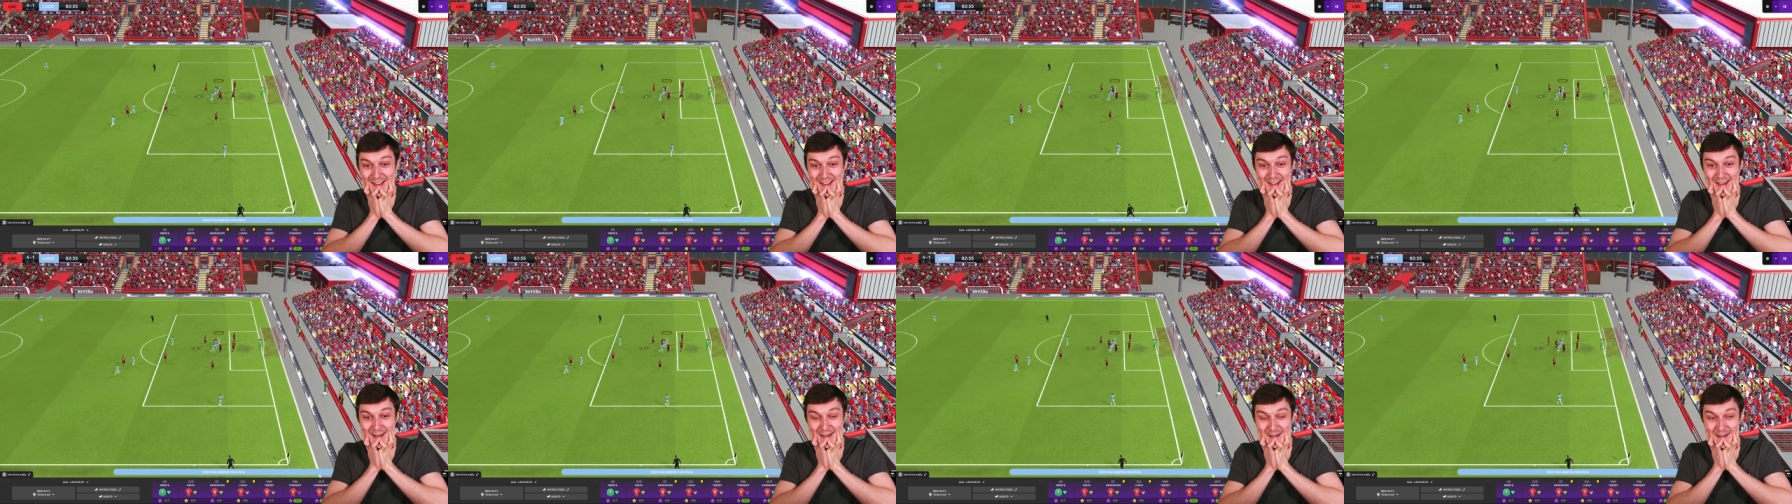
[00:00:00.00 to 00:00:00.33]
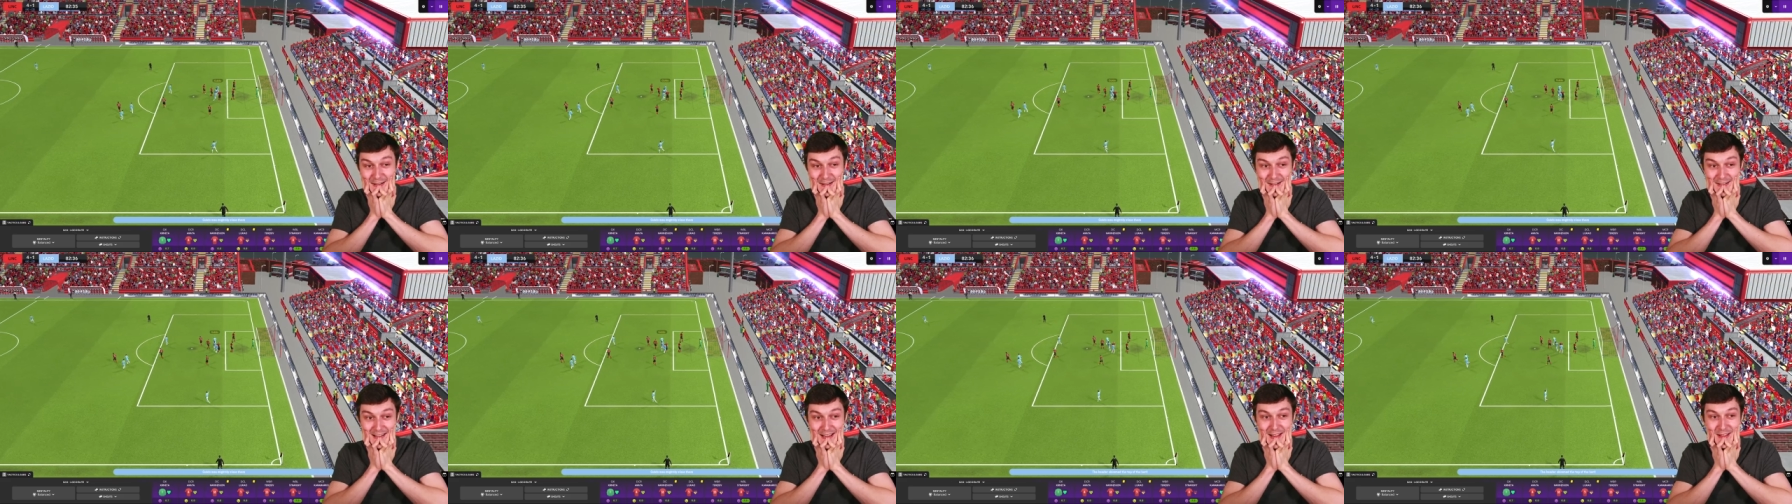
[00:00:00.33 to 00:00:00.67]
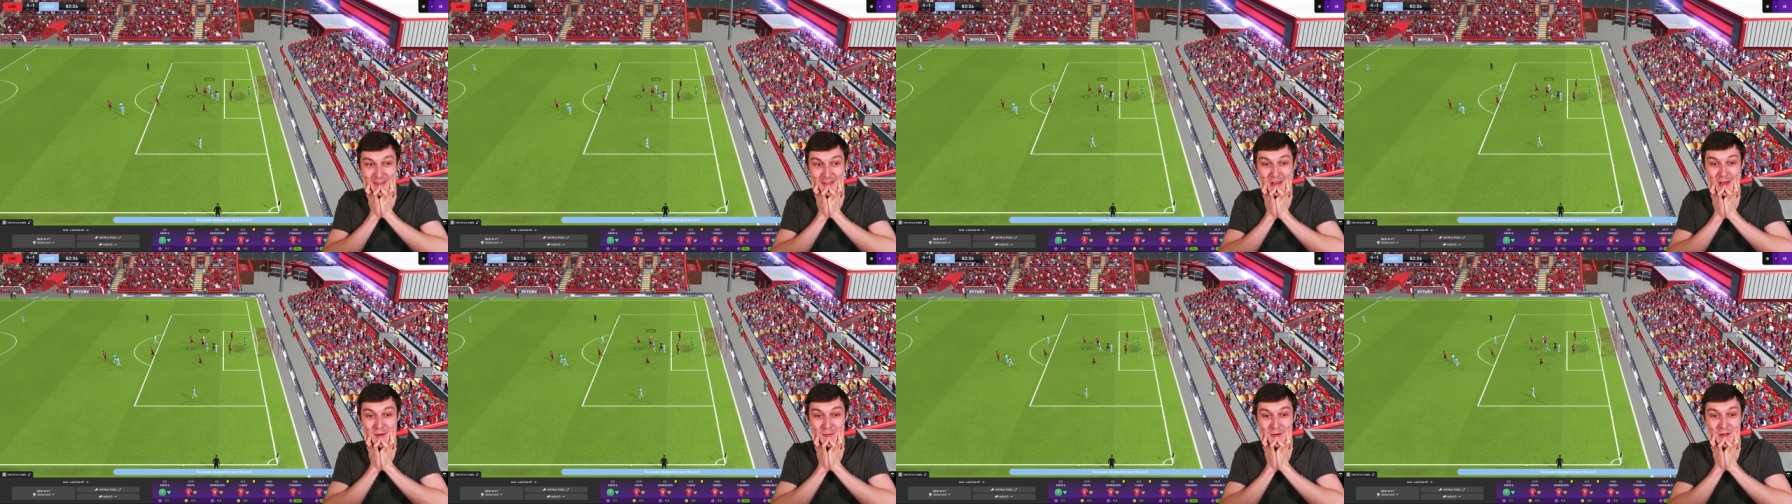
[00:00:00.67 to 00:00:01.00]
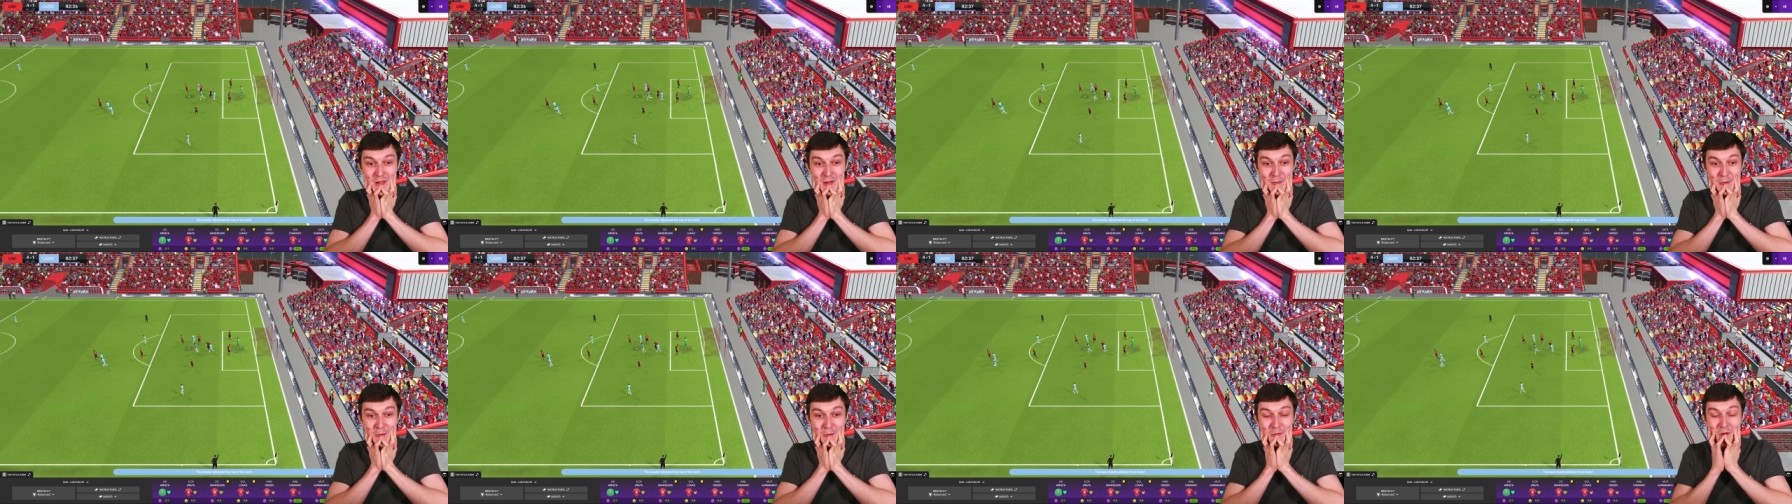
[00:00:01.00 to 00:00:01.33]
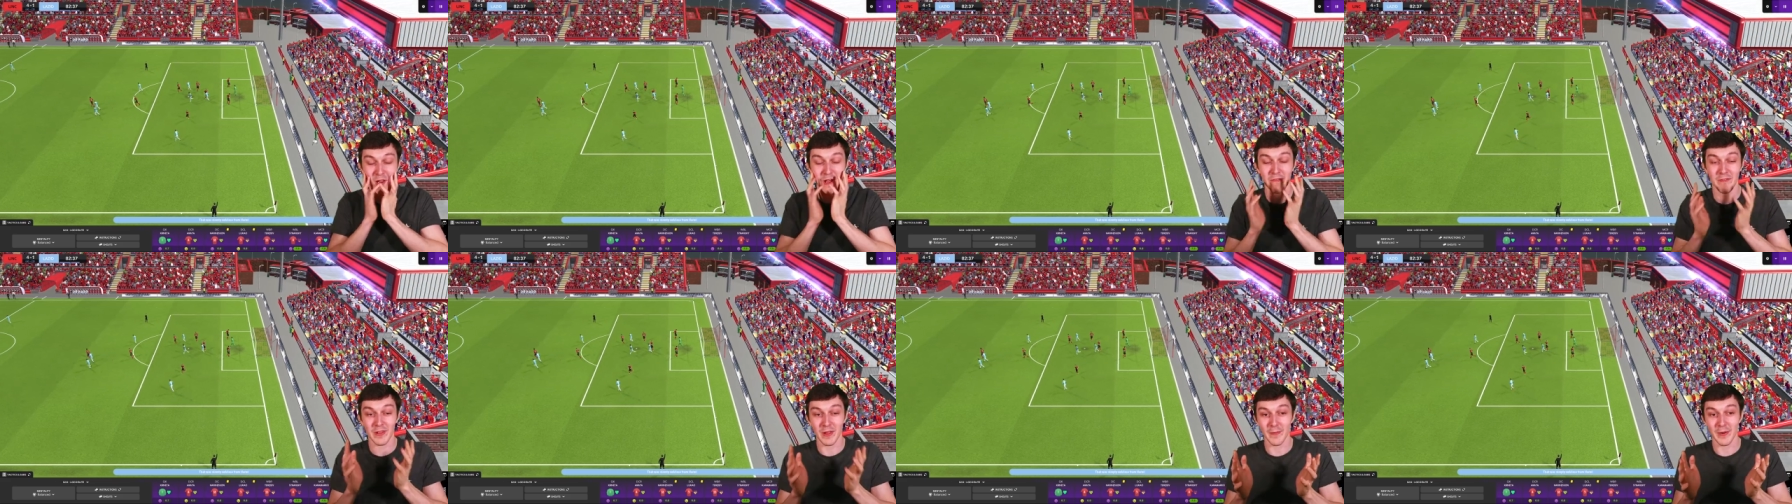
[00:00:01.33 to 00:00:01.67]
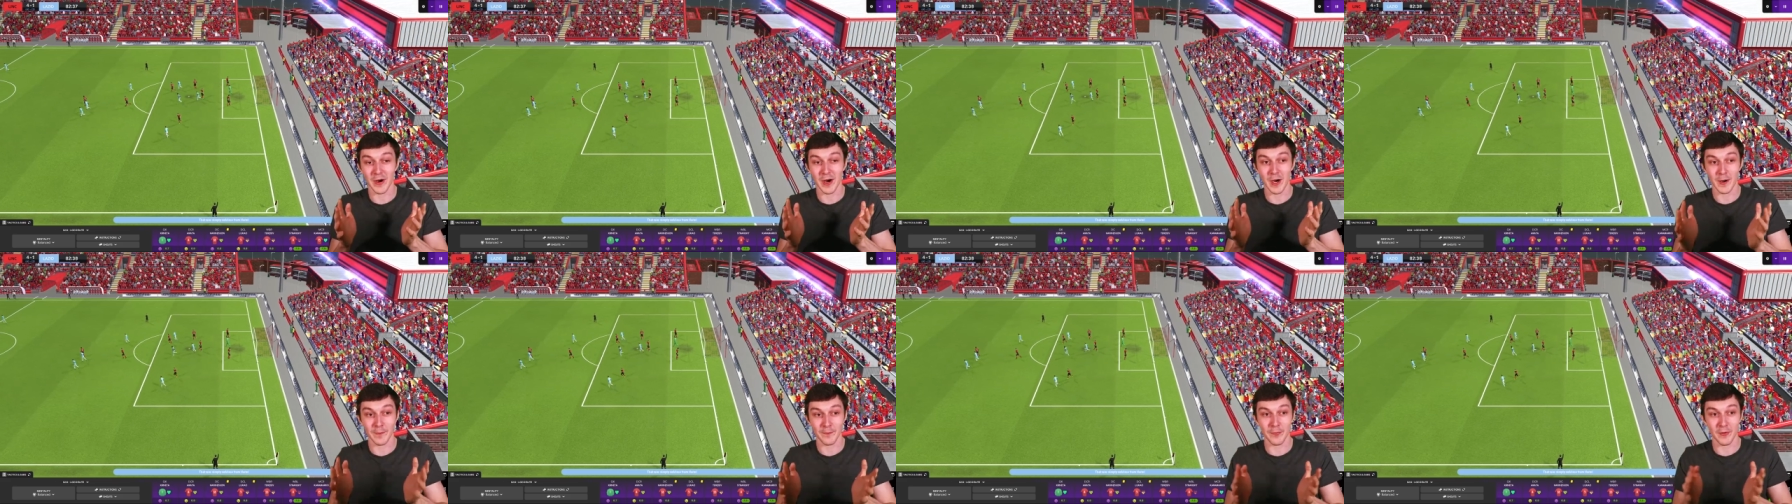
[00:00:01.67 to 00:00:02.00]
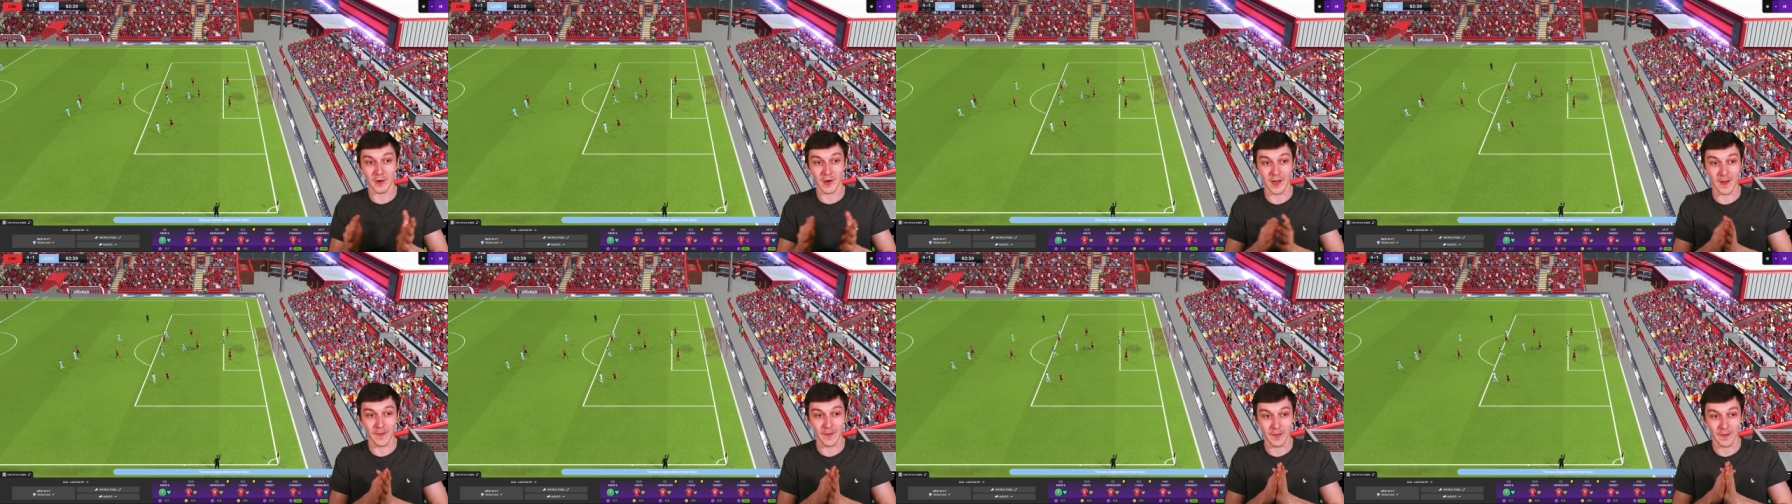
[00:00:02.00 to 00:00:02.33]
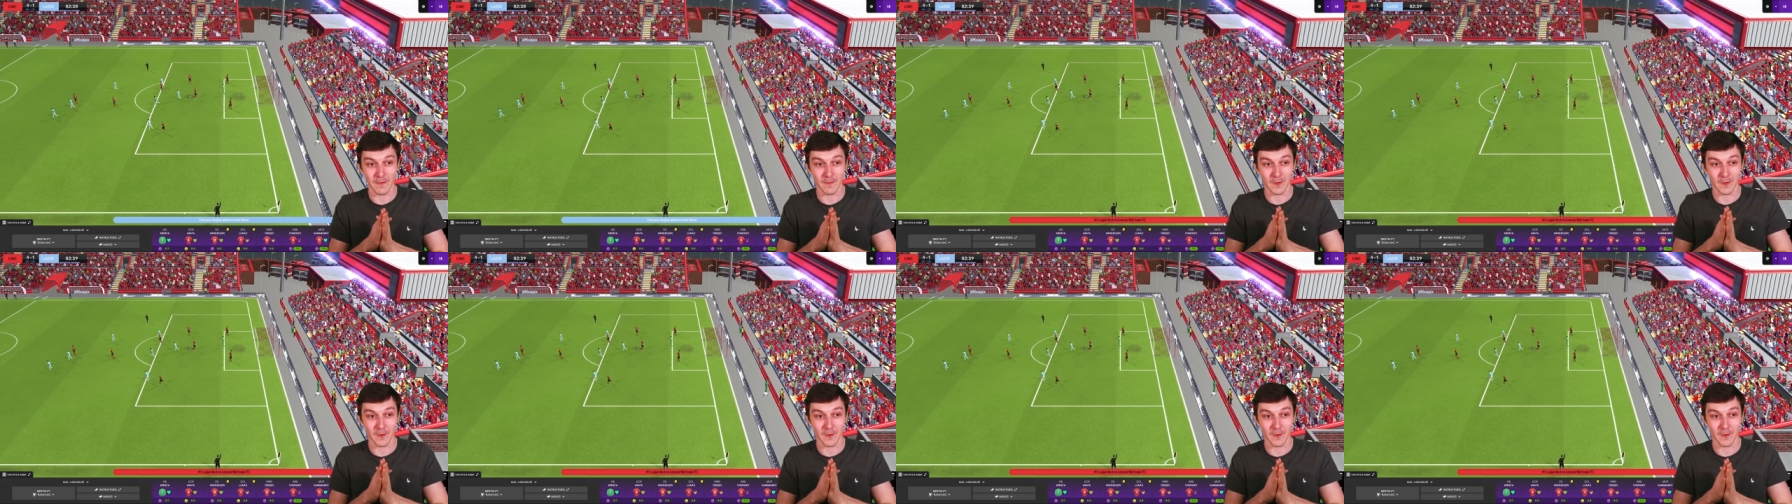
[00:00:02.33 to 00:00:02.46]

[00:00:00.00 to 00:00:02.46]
Oh, Lazio put the ball over the bar. Brilliant.